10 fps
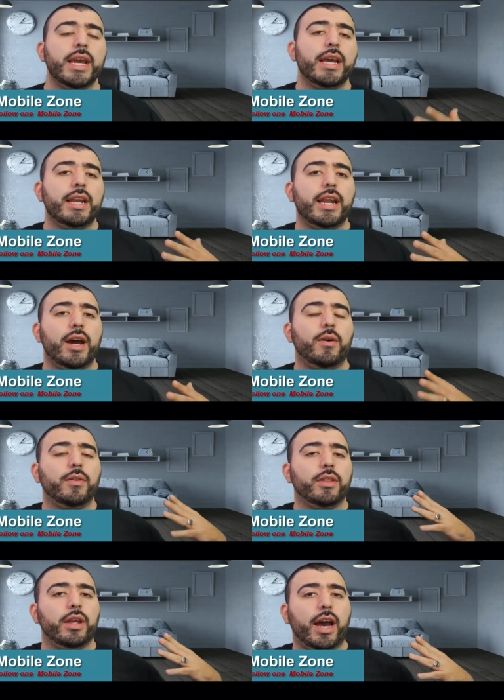Now,
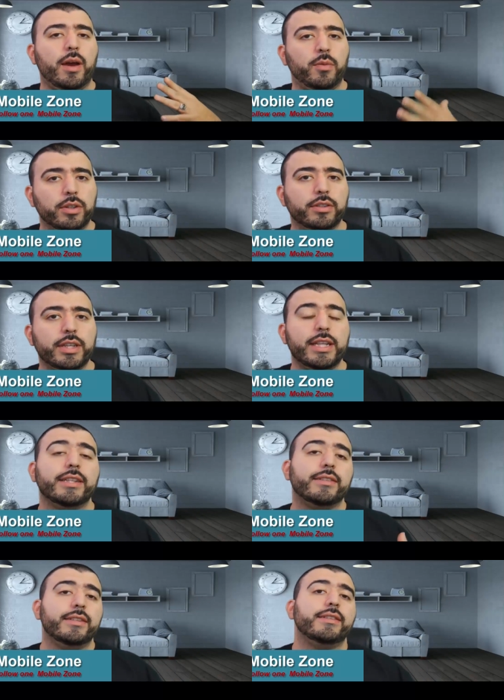I will say
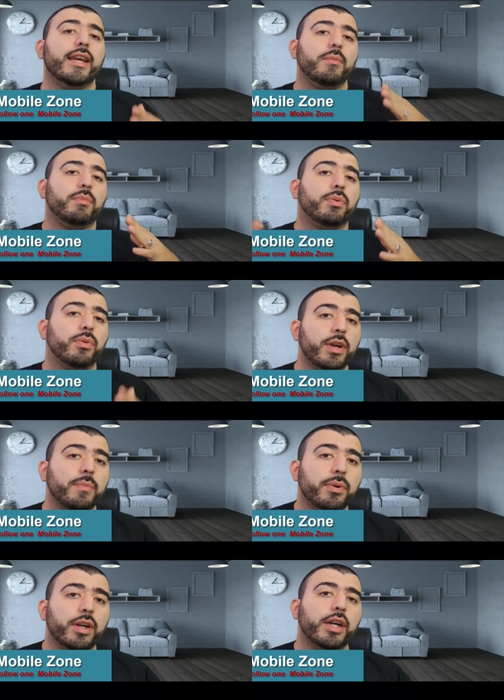this is a
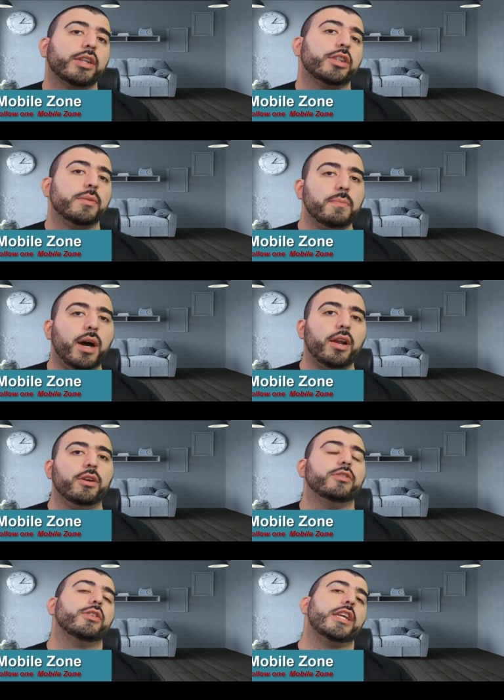pre-production
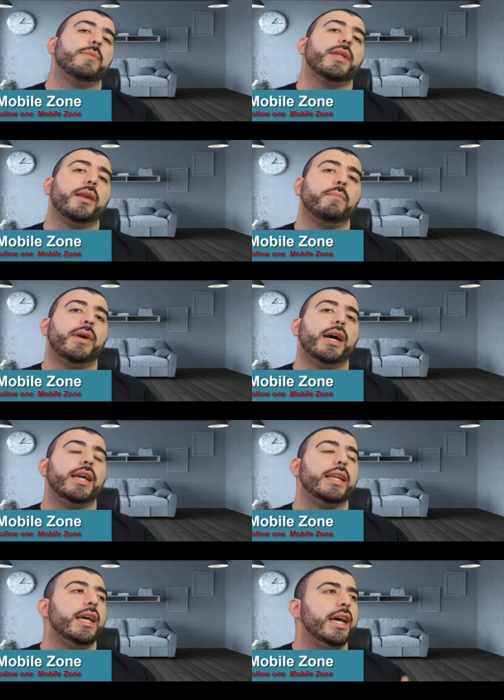model, so keep that in
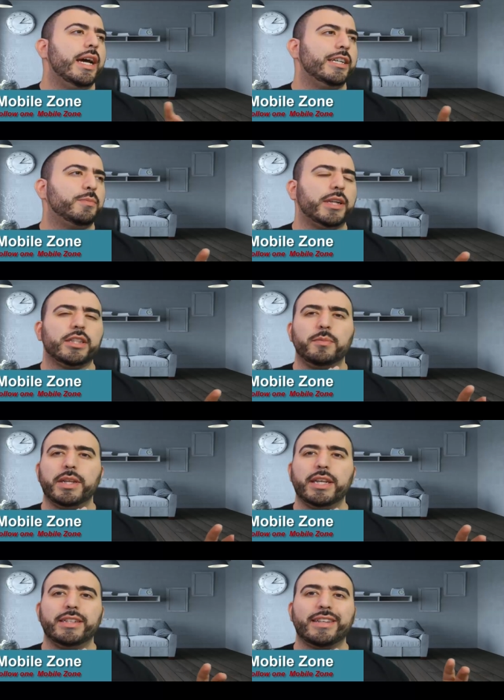mind, especially
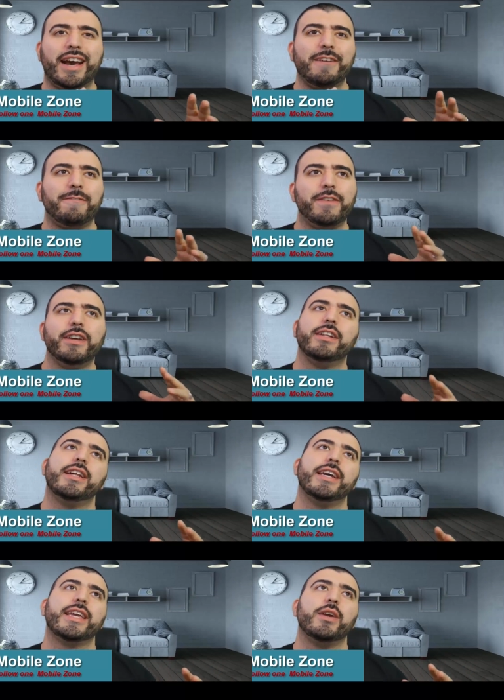because I feel
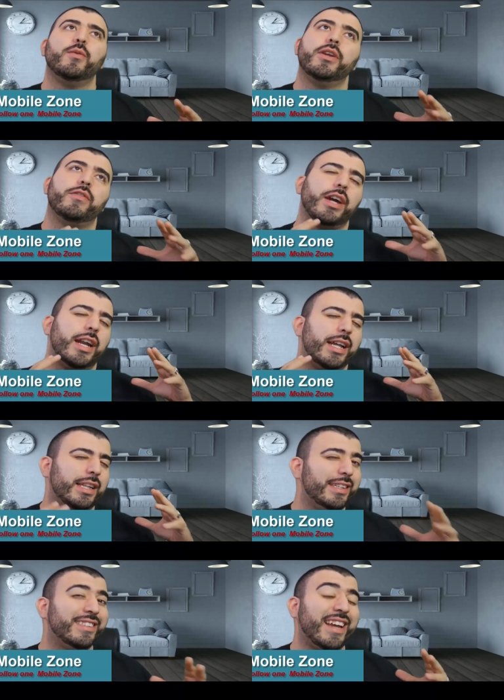like it would have gotten
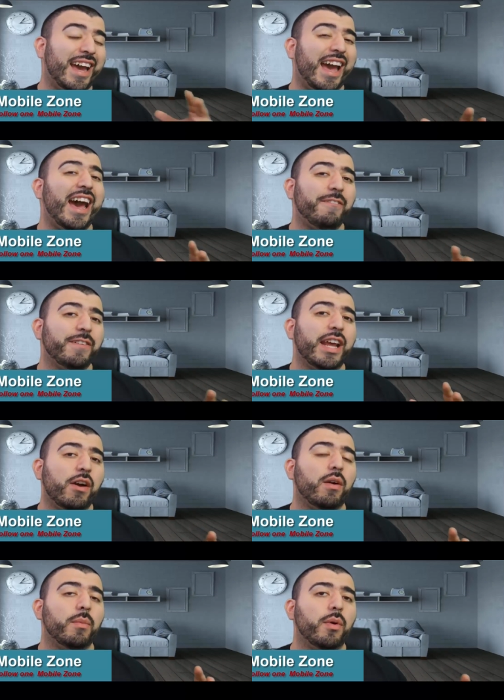at least a half an
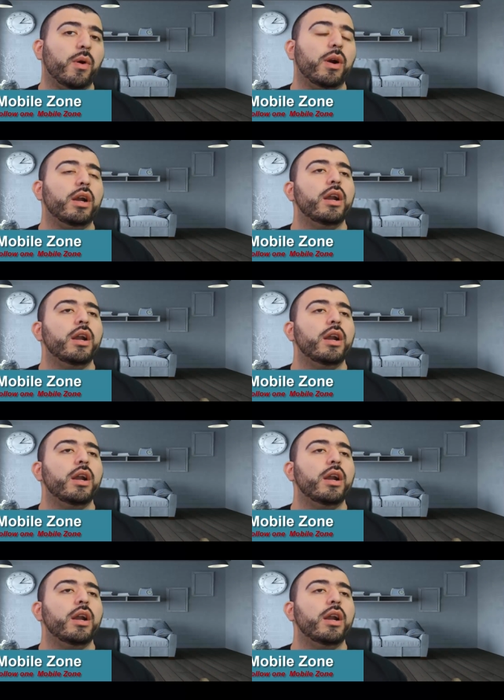hour more